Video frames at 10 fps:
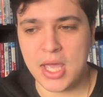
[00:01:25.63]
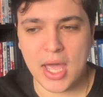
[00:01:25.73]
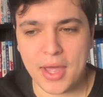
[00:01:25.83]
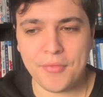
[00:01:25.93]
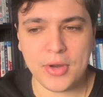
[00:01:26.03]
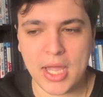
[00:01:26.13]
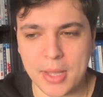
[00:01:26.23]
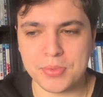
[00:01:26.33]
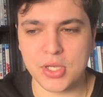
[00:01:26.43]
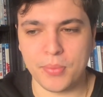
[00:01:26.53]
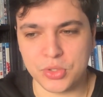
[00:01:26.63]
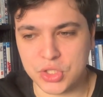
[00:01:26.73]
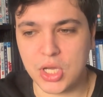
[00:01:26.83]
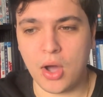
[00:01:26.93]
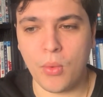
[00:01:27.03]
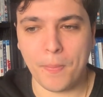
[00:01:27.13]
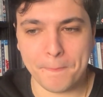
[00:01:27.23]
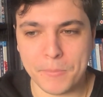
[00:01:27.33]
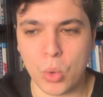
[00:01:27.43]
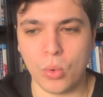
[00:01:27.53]
Every episode was dull,
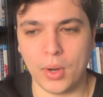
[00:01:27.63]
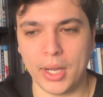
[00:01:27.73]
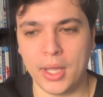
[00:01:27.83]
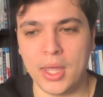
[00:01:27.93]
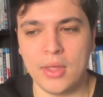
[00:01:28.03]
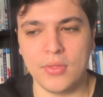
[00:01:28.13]
boring.